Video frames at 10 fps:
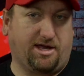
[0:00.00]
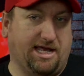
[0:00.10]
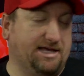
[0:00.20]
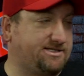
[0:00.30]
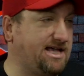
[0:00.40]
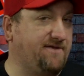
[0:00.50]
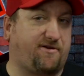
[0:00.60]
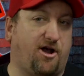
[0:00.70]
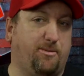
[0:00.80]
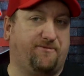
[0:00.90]
it saved
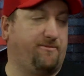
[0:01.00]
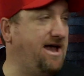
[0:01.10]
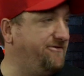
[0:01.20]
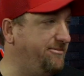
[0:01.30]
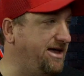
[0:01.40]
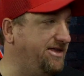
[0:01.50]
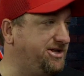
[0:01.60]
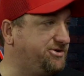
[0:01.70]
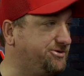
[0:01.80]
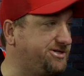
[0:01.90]
Kirby from having to make that
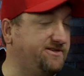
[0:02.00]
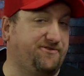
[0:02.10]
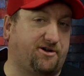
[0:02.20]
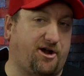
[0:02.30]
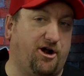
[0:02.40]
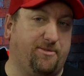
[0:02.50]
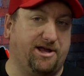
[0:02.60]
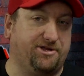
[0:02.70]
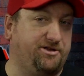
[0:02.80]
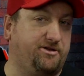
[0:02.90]
choice because you're Kirby
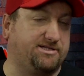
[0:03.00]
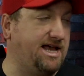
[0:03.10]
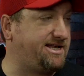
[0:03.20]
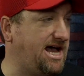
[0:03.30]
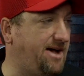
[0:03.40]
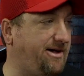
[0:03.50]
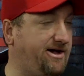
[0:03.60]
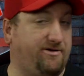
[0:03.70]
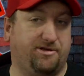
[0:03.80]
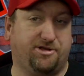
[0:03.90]
and you use that
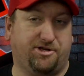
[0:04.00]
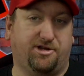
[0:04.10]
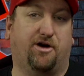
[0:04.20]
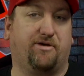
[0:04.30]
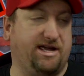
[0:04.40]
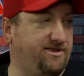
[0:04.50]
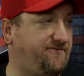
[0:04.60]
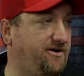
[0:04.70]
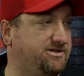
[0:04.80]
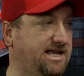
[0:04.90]
timeout. You don't get the
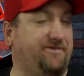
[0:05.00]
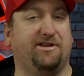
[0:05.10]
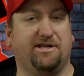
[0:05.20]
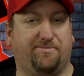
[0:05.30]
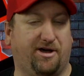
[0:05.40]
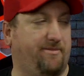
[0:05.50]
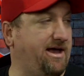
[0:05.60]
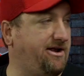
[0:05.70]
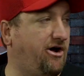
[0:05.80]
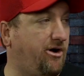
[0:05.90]
first down, then you punt it
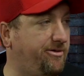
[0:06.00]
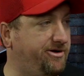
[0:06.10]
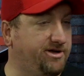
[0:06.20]
back to Auburn.